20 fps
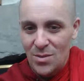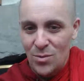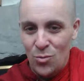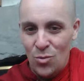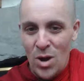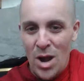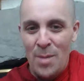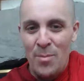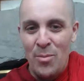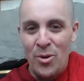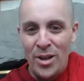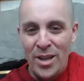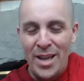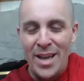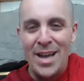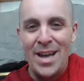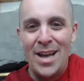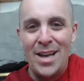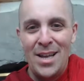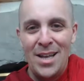Robert,
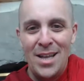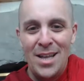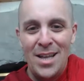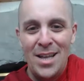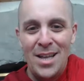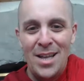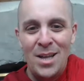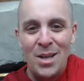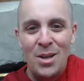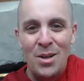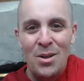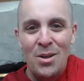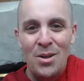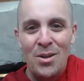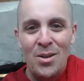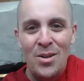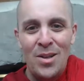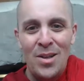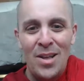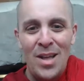yeah.
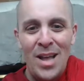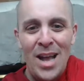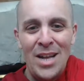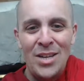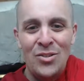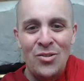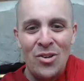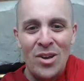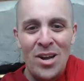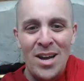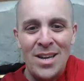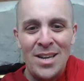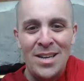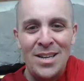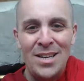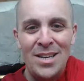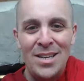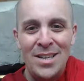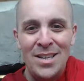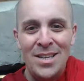Adriana,